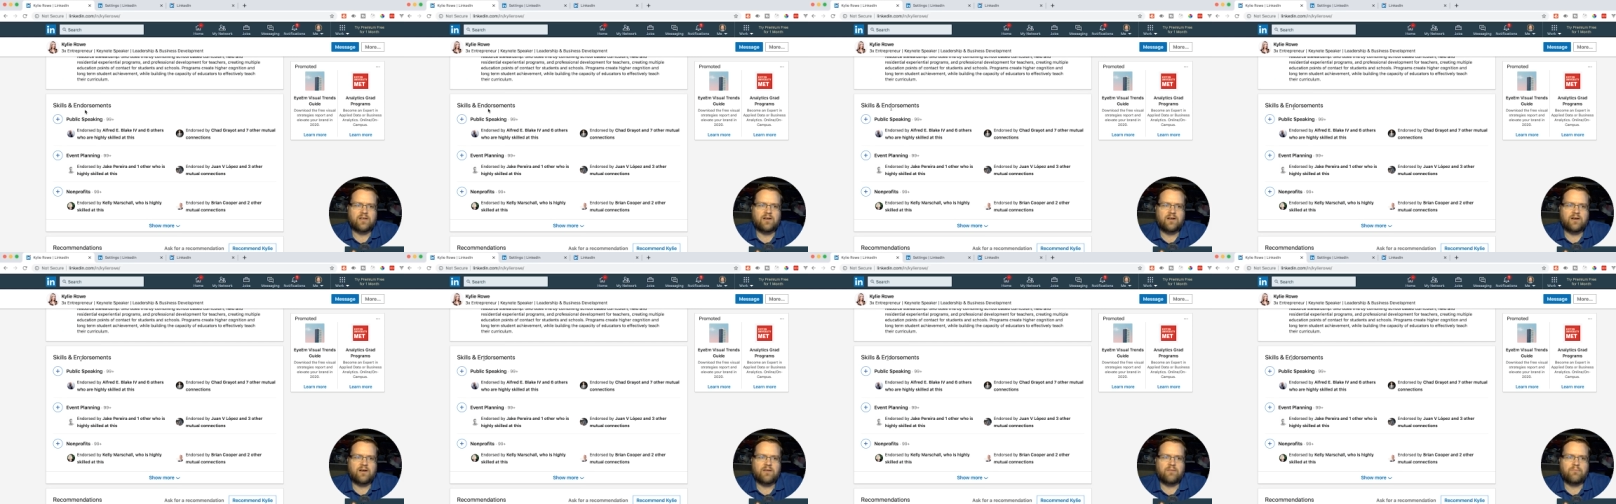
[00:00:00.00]

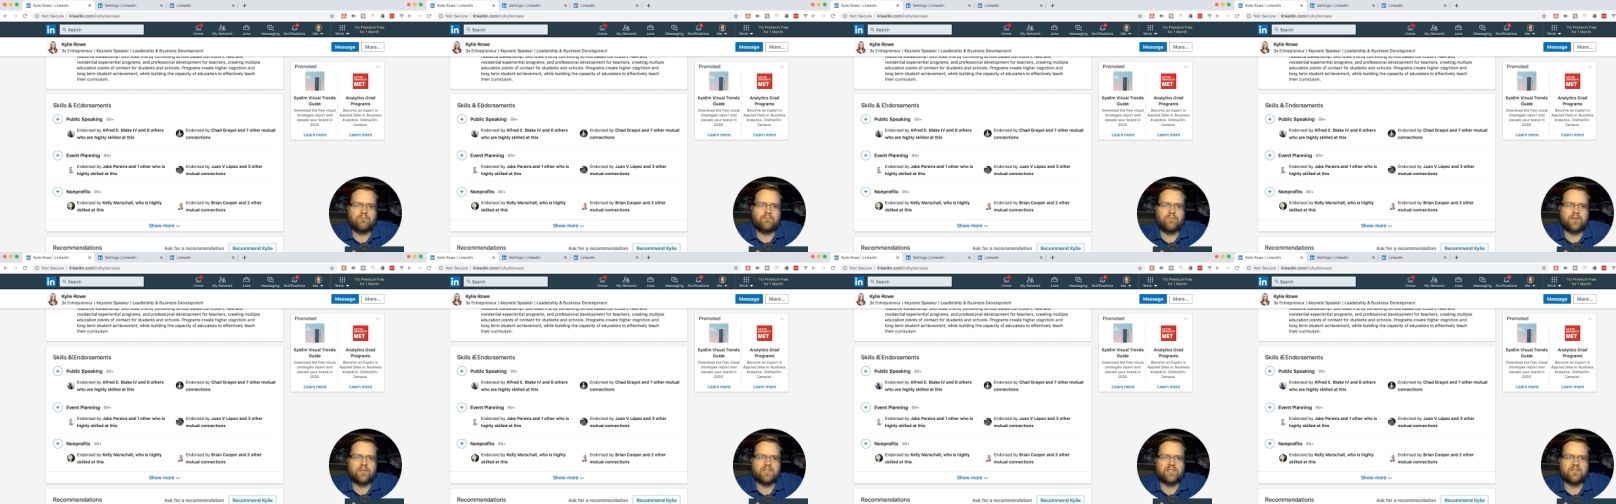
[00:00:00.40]
a
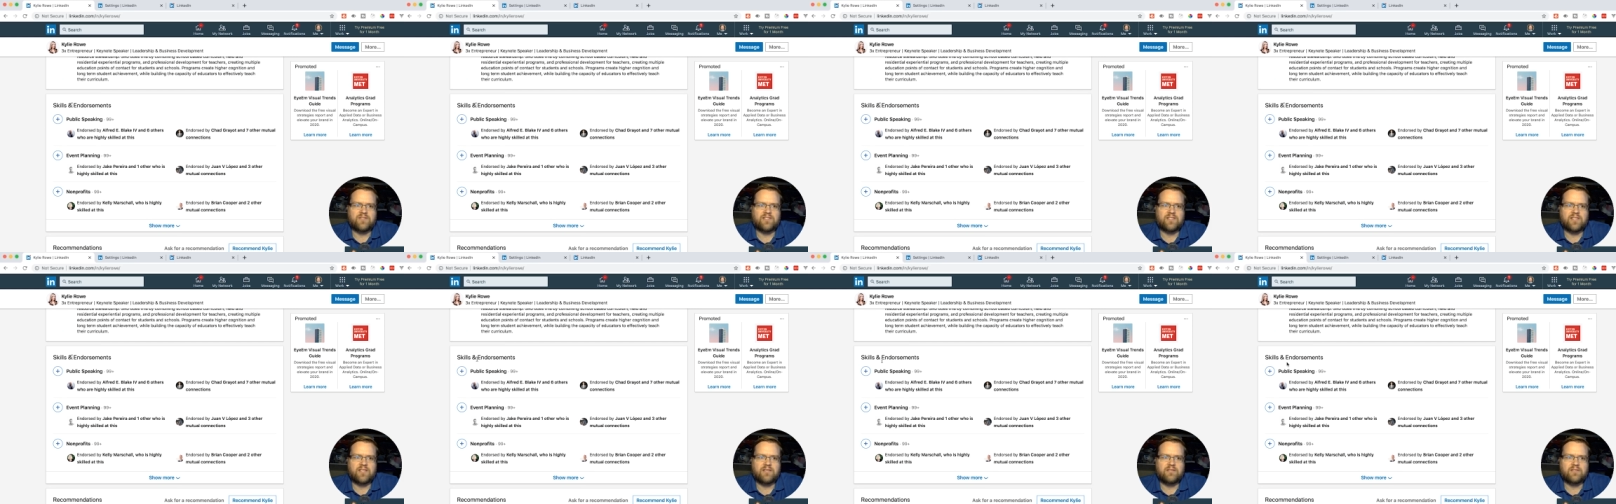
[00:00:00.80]
bunch of
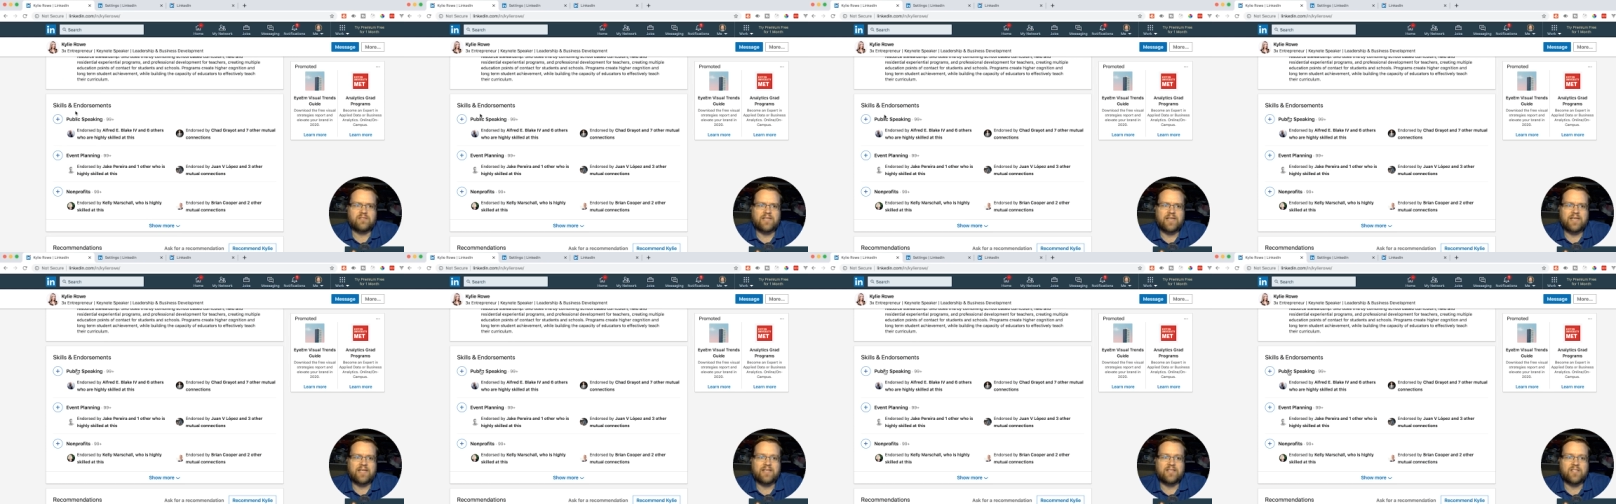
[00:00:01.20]
skills
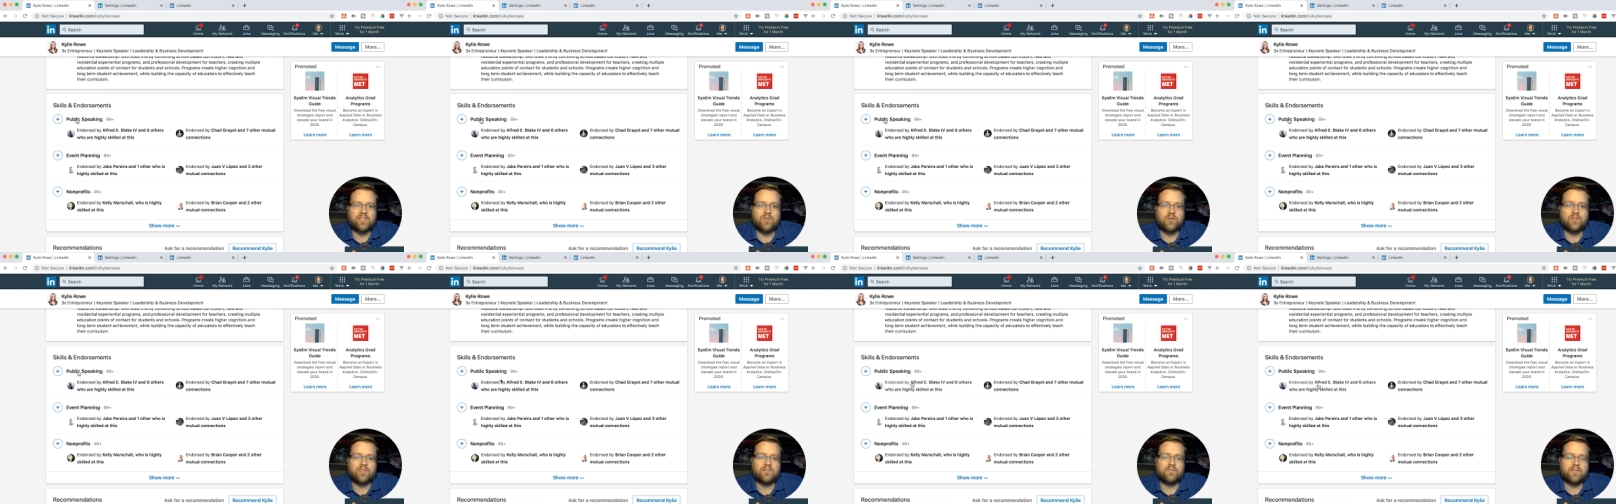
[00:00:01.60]
and
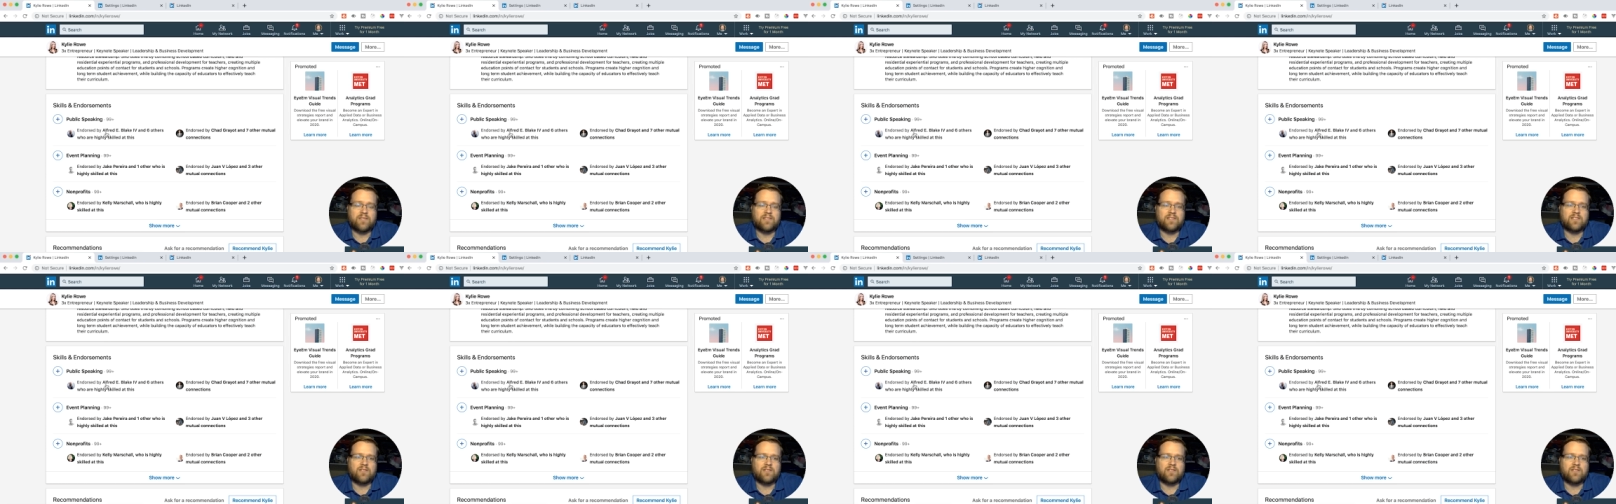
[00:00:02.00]
endorsements.